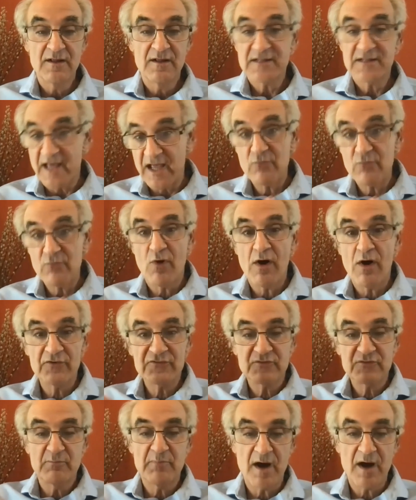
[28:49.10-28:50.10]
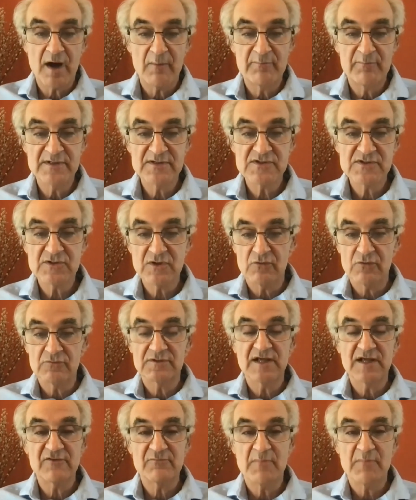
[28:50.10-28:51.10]
Kate Walsh and Bob Biggio,
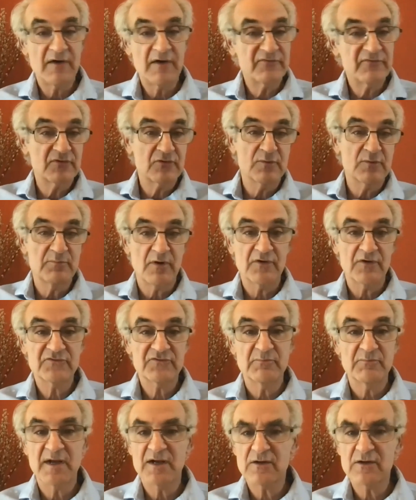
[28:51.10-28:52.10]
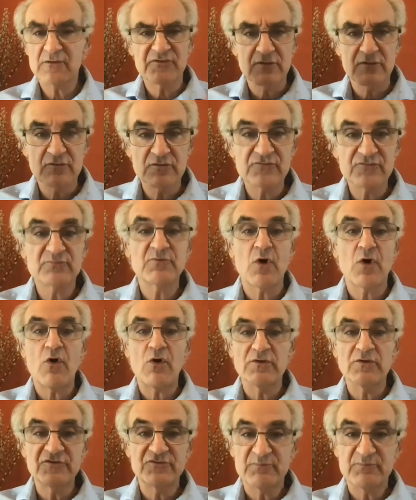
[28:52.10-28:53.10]
Dave Monfeu at Boston Medical Center. There's
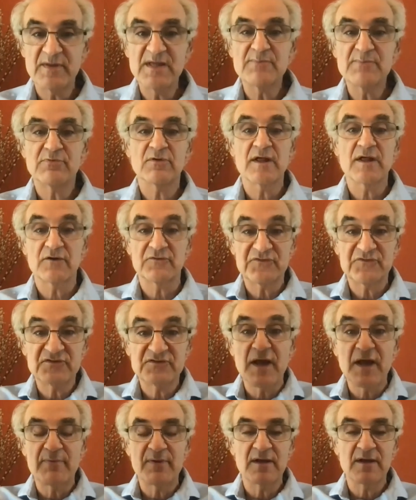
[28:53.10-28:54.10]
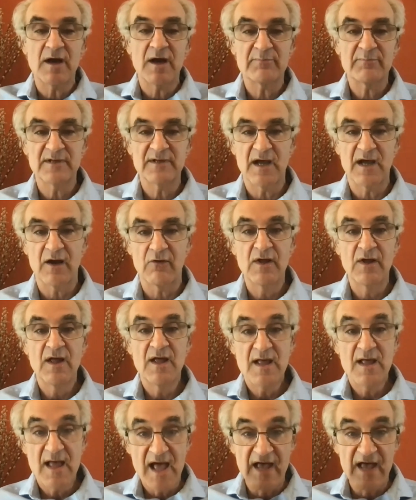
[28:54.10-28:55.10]
all these people that are stepping up now
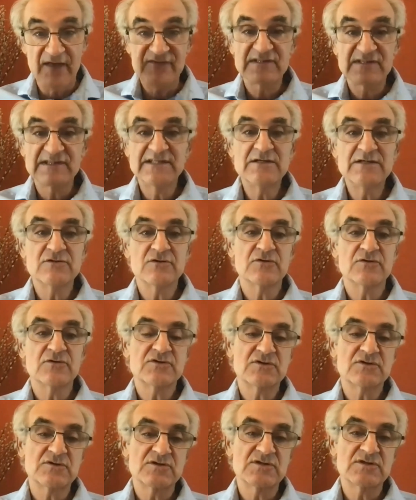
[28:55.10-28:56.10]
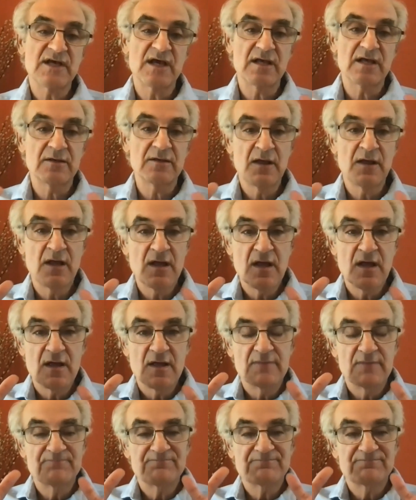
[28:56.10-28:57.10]
as leaders to say,
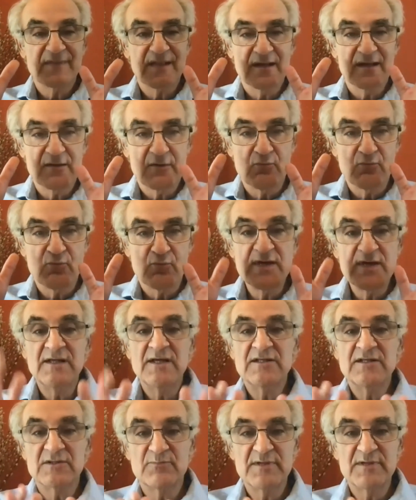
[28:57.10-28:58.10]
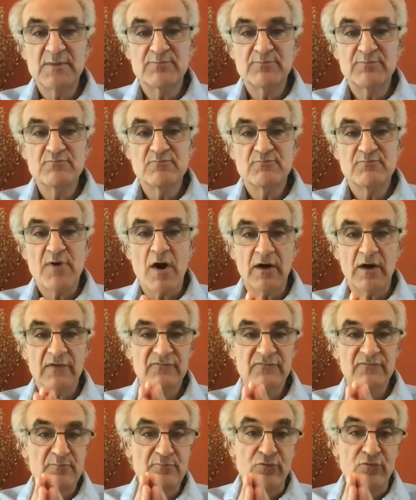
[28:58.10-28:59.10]
we need to be part of
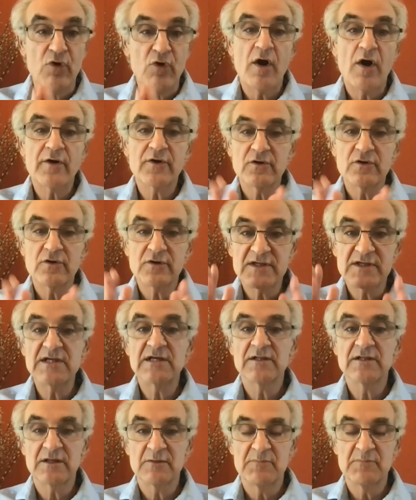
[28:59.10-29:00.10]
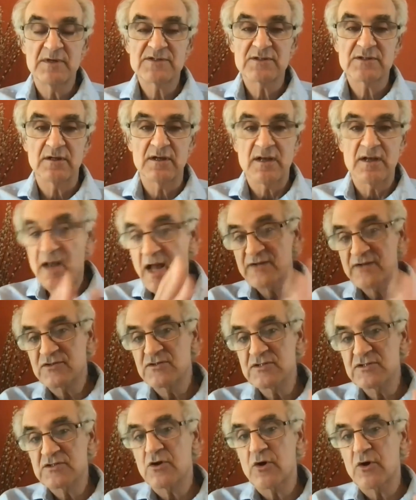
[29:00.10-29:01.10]
a broader healing mission, not
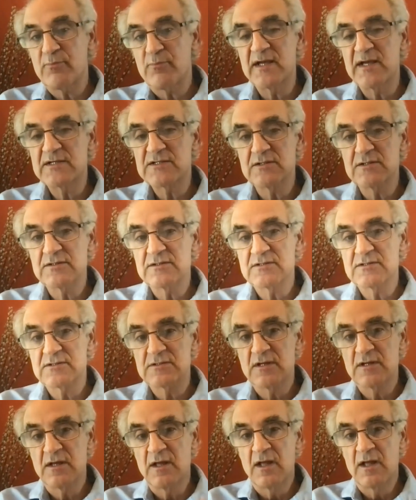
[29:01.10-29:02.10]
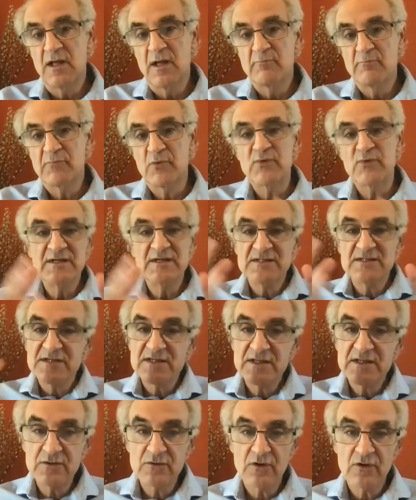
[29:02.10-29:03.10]
just our patients, but we need to
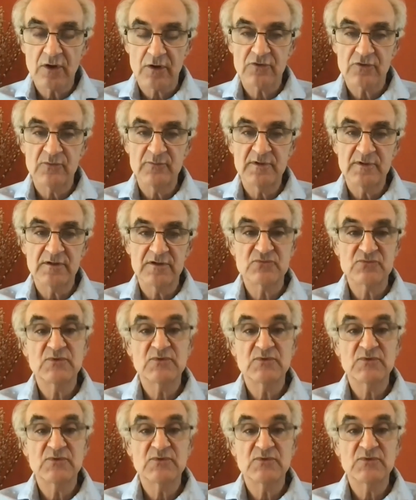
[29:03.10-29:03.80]
heal our communities.